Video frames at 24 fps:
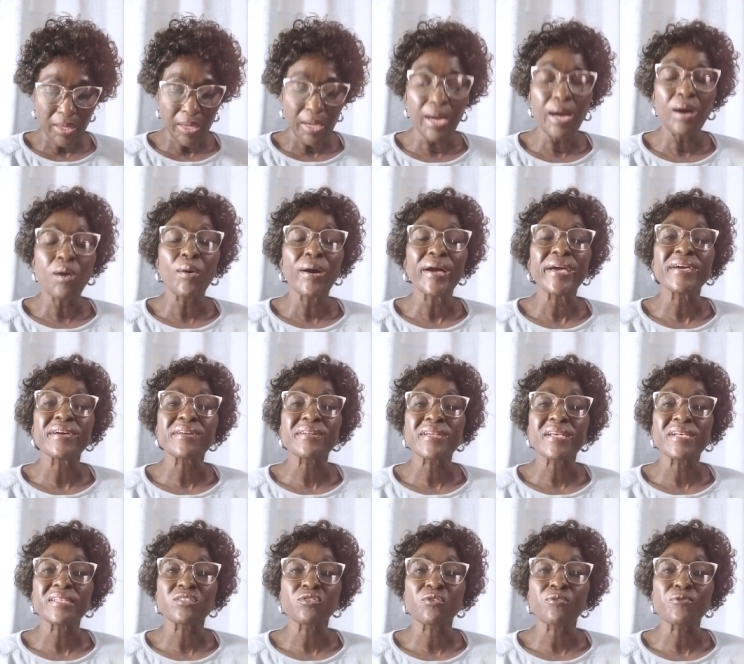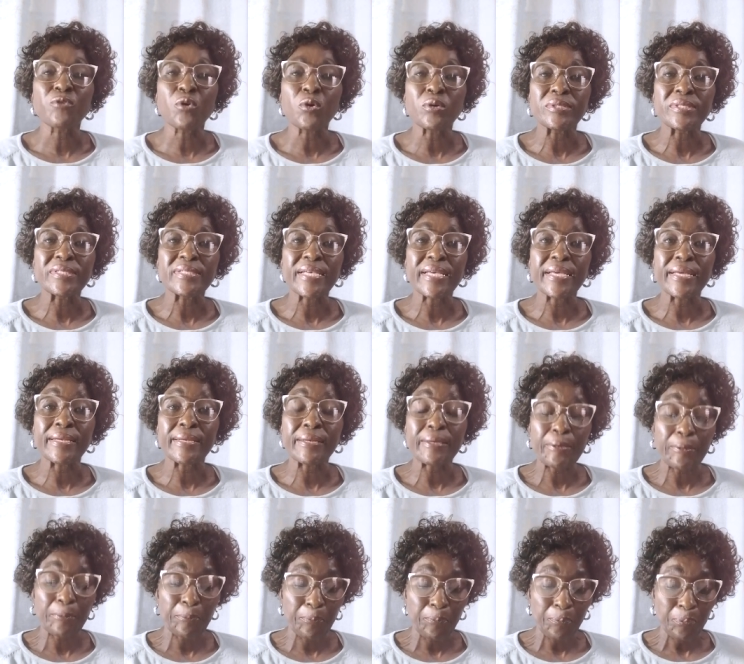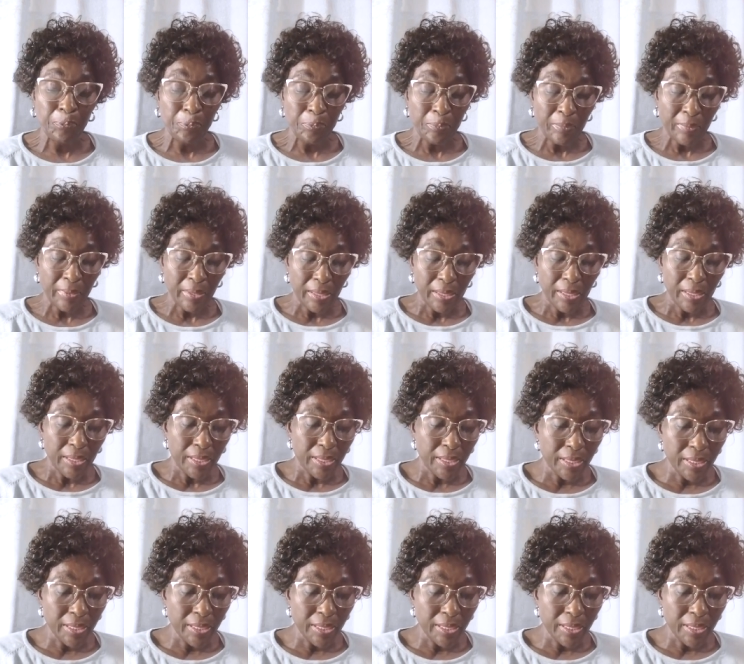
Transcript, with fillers: our areas of concern uh,